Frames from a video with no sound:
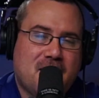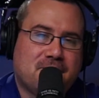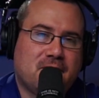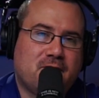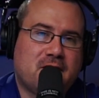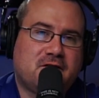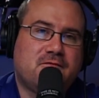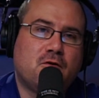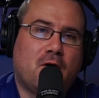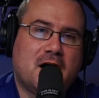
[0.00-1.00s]
For the rest
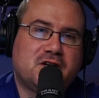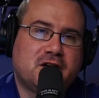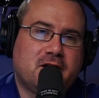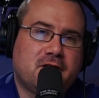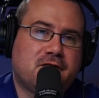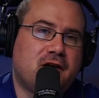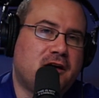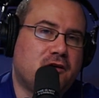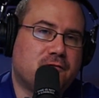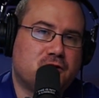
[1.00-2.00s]
of you watching,
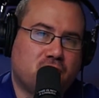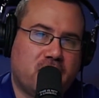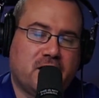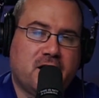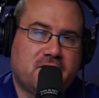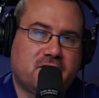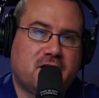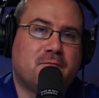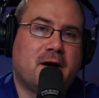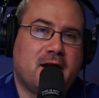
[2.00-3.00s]
thank you for joining us.
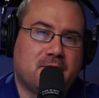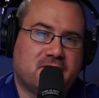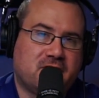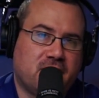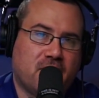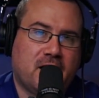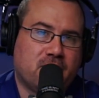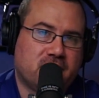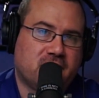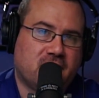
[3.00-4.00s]
Again, my name is Steve
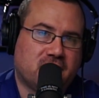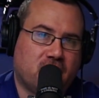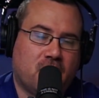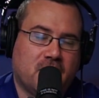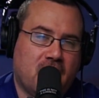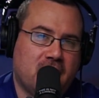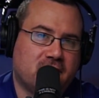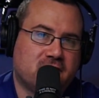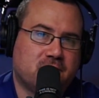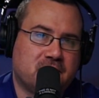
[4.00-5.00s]
Ragan with C S O Online,
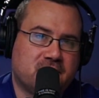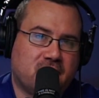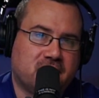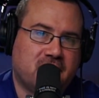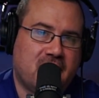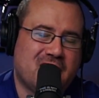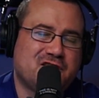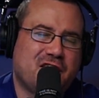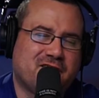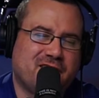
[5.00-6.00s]
and this has been Salted
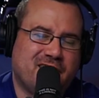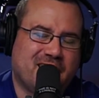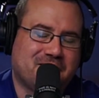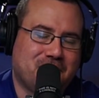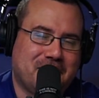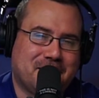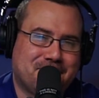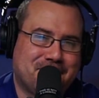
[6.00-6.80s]
Hash. I'll see you next week.